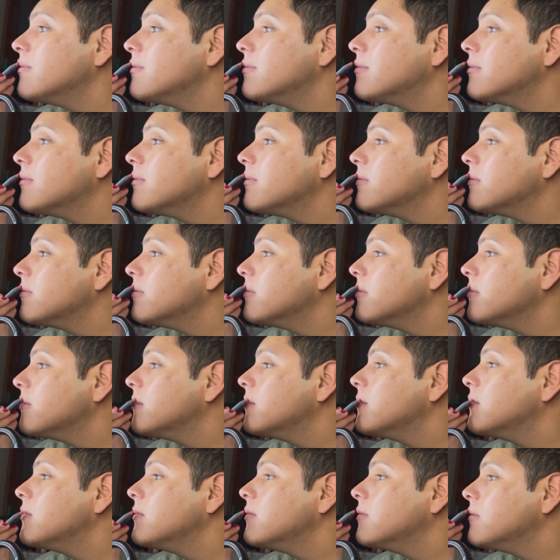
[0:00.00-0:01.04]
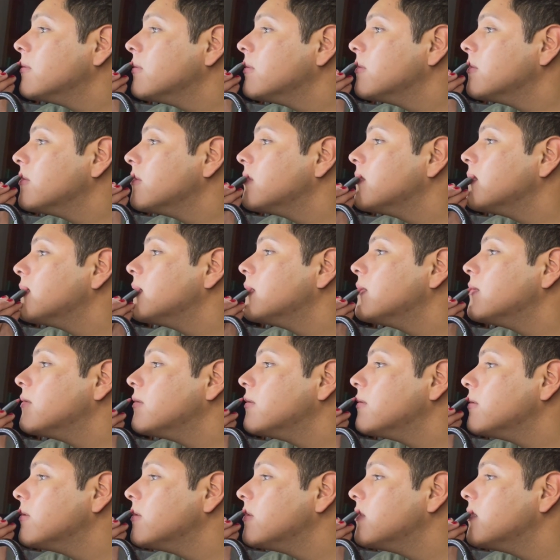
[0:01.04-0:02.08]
(no one is talking)